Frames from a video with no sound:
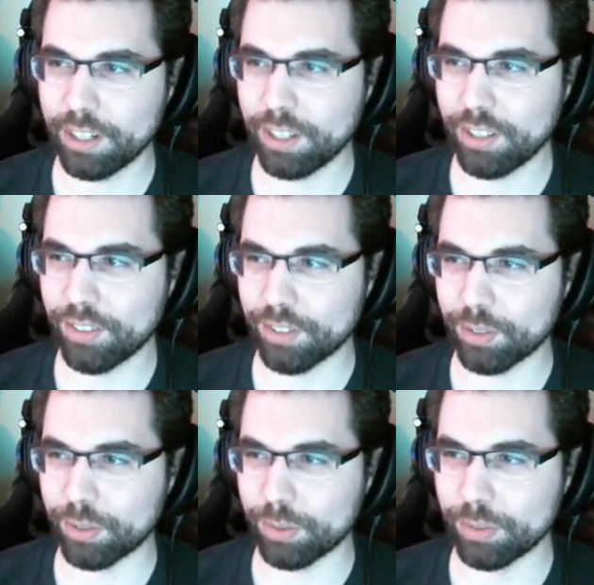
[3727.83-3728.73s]

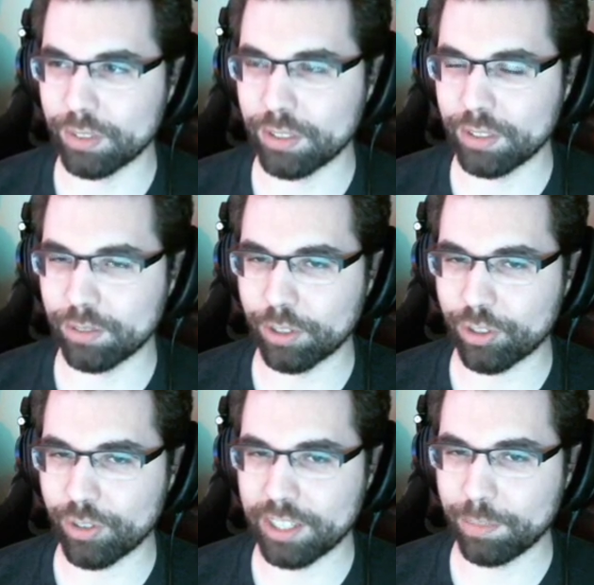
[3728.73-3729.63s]
So we're
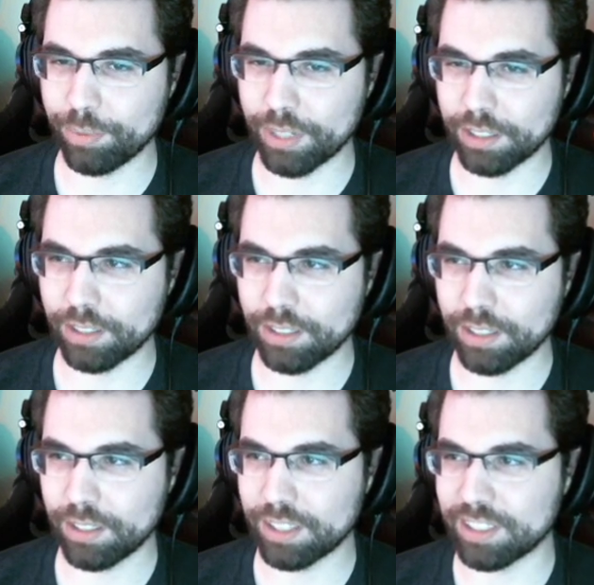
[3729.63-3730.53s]
trying to bring
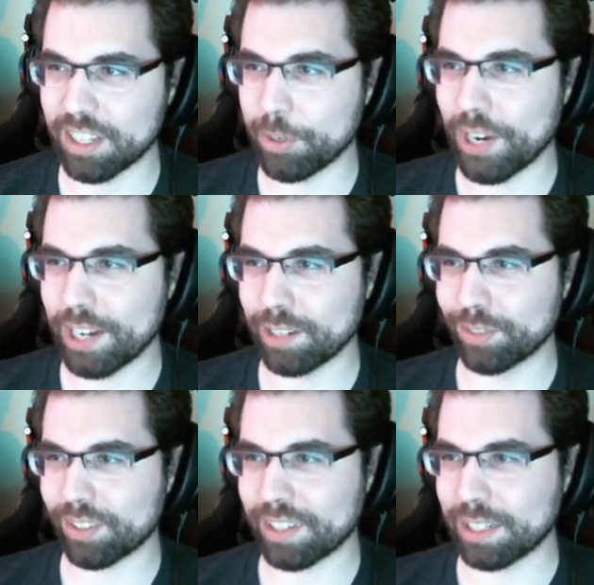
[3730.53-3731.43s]
the demo out of
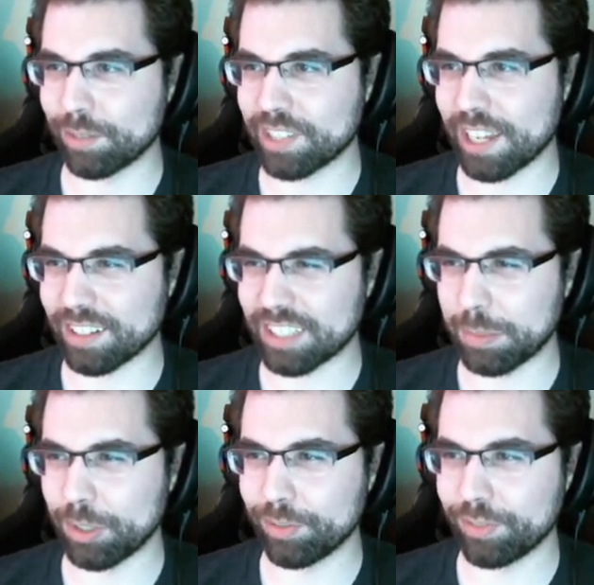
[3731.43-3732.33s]
this kind of tech
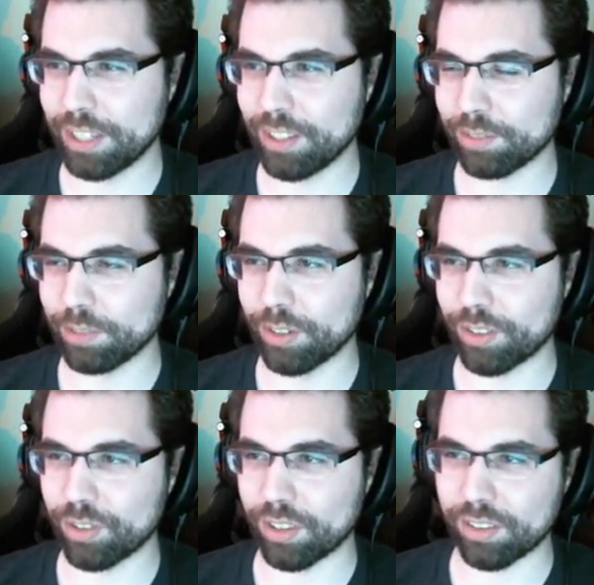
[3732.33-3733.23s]
demo phase where it's
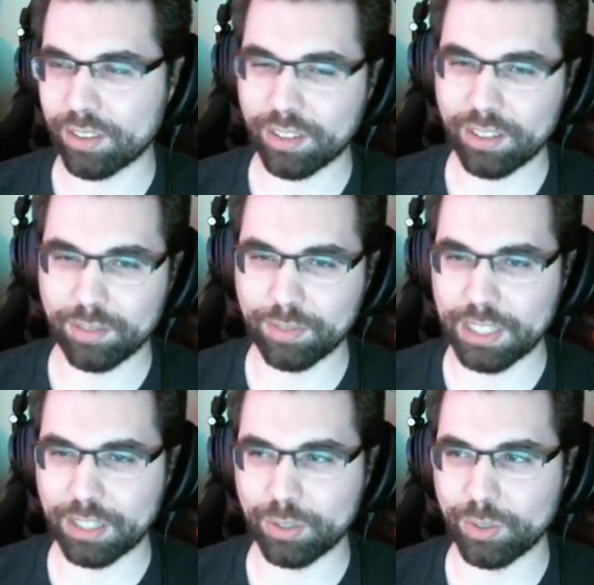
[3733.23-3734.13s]
just
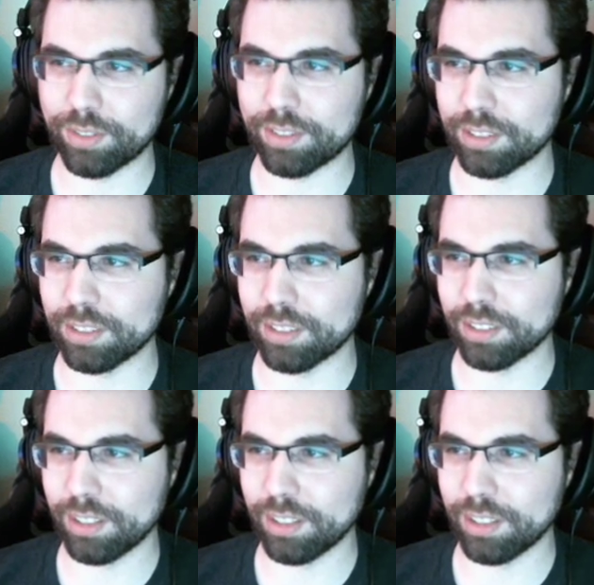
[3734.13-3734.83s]
vehicles and